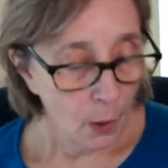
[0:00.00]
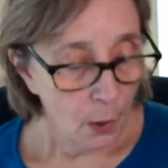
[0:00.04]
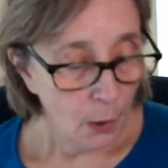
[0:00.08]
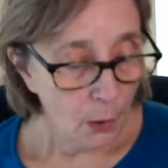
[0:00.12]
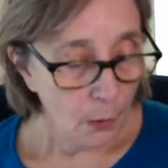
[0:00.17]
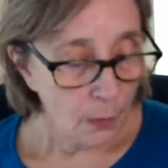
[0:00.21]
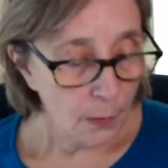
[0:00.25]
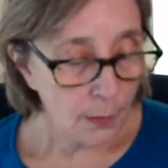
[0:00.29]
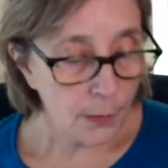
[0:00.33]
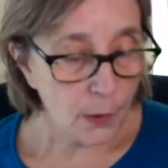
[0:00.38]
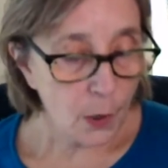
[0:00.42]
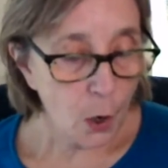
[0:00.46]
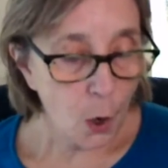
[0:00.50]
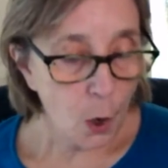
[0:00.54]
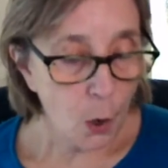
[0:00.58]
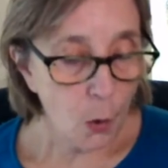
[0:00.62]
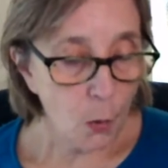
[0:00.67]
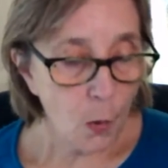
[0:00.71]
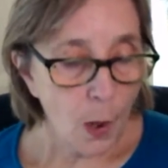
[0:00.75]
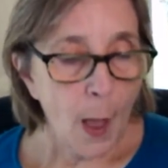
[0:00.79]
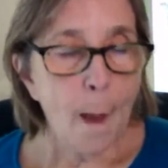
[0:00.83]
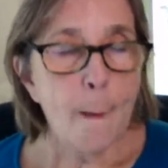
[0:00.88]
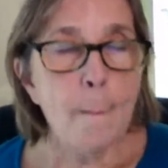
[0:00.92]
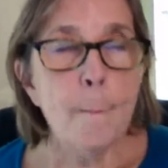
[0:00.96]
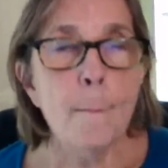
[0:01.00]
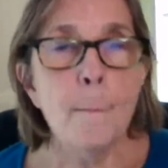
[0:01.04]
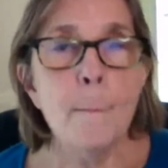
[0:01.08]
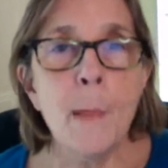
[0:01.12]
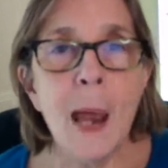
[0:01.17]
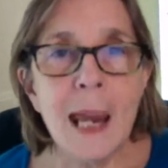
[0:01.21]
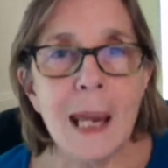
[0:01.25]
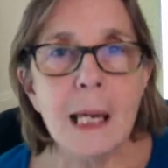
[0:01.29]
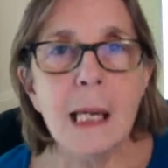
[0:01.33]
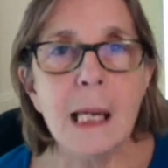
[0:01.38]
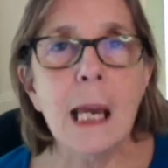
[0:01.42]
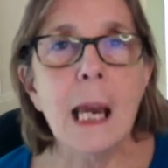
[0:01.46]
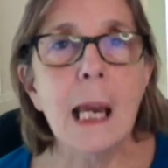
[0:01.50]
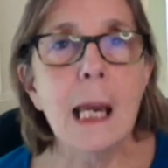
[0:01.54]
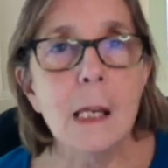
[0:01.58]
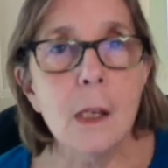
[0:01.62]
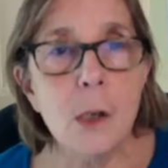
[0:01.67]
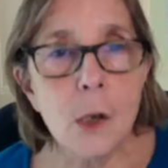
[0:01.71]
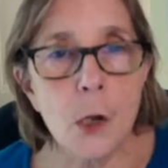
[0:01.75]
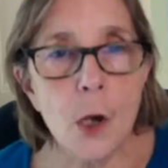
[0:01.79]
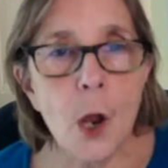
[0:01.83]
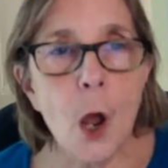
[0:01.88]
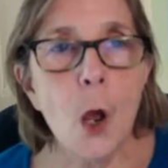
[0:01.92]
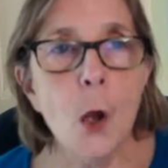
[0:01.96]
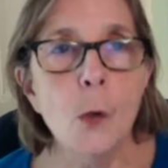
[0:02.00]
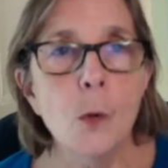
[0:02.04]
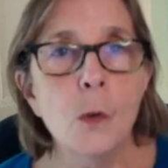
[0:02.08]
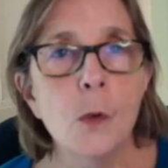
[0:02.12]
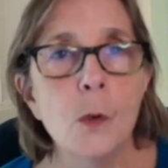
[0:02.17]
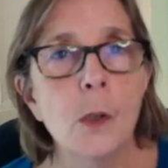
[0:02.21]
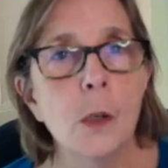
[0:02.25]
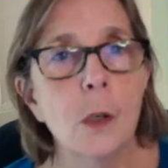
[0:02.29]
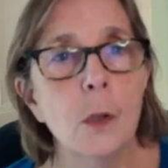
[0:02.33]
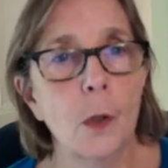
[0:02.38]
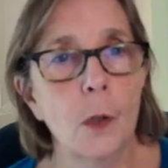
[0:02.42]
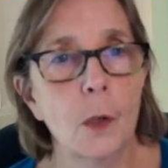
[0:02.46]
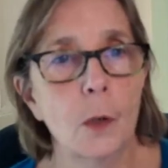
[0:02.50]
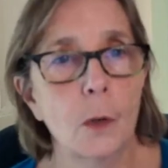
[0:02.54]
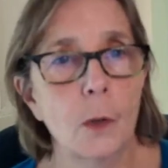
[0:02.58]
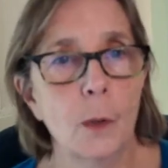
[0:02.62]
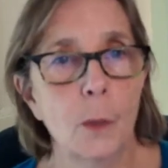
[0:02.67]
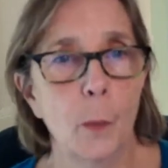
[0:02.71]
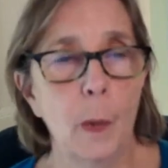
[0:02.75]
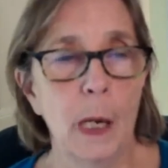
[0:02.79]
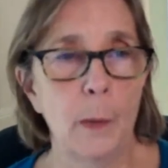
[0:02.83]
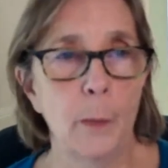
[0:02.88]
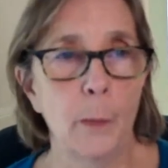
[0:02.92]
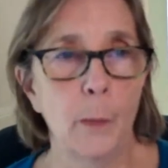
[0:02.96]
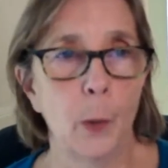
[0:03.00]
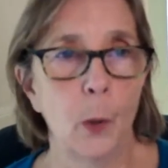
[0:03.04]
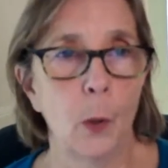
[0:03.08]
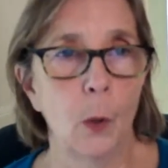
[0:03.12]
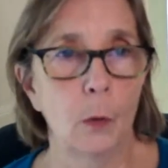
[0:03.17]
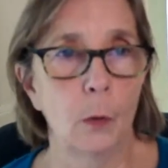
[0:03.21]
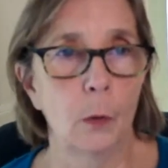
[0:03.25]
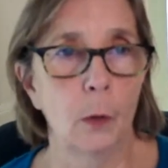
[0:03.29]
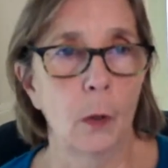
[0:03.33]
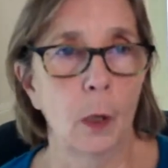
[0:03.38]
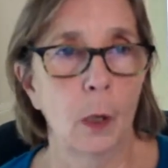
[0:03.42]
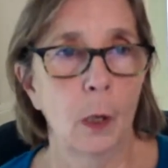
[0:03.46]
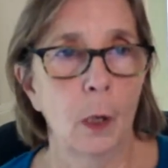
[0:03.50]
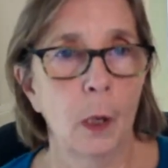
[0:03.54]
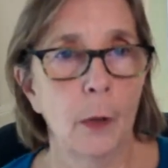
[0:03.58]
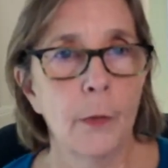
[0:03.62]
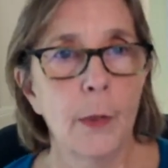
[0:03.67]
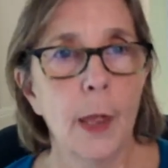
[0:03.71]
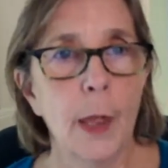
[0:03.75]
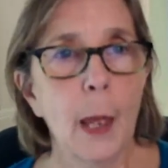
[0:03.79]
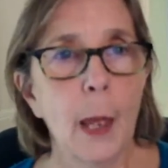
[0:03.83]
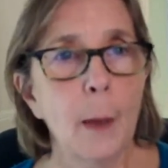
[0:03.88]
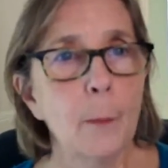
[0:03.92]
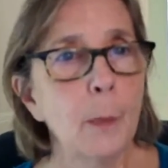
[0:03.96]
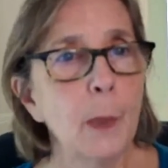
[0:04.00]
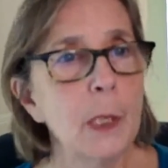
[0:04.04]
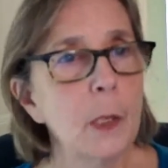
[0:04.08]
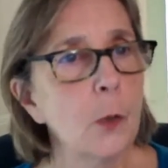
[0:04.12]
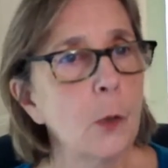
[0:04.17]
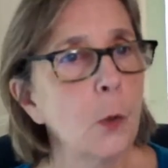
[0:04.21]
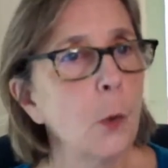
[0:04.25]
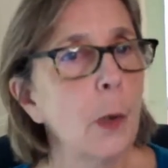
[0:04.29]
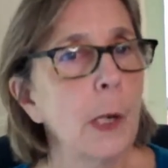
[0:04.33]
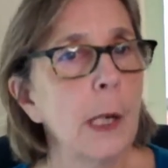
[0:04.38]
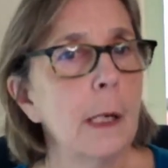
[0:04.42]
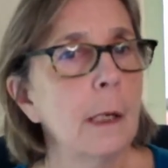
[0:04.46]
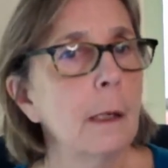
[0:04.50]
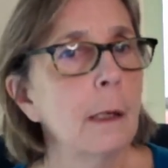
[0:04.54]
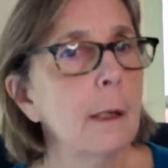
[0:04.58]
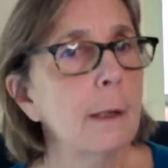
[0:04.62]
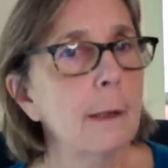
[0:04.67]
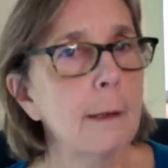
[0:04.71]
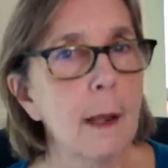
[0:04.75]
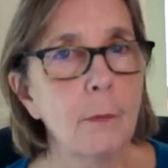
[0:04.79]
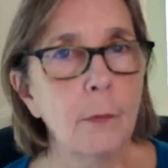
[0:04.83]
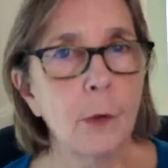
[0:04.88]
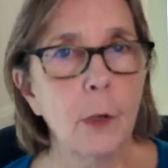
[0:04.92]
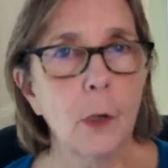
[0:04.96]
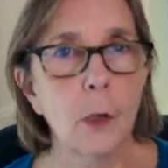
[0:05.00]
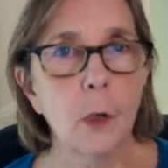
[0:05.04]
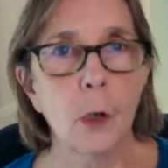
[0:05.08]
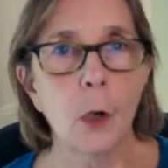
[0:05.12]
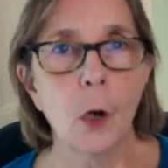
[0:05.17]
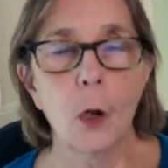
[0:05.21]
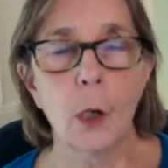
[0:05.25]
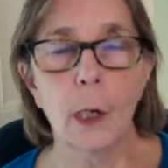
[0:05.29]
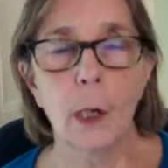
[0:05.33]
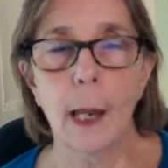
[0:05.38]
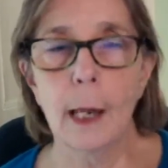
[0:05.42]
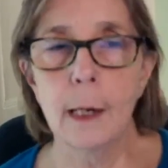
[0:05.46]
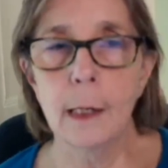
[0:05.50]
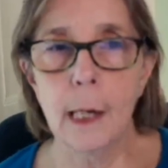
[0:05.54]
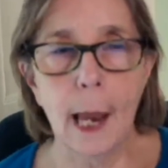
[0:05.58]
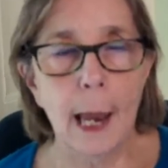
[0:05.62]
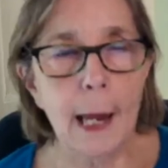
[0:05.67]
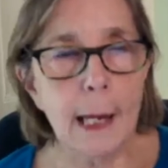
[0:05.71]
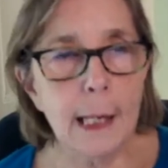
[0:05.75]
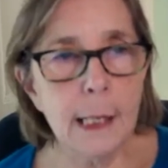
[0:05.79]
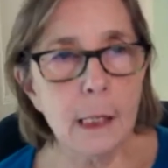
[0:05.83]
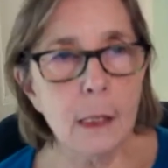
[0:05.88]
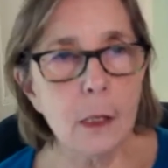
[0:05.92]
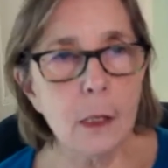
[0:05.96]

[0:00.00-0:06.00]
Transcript: So make it known to those people that between 7 o'clock and 8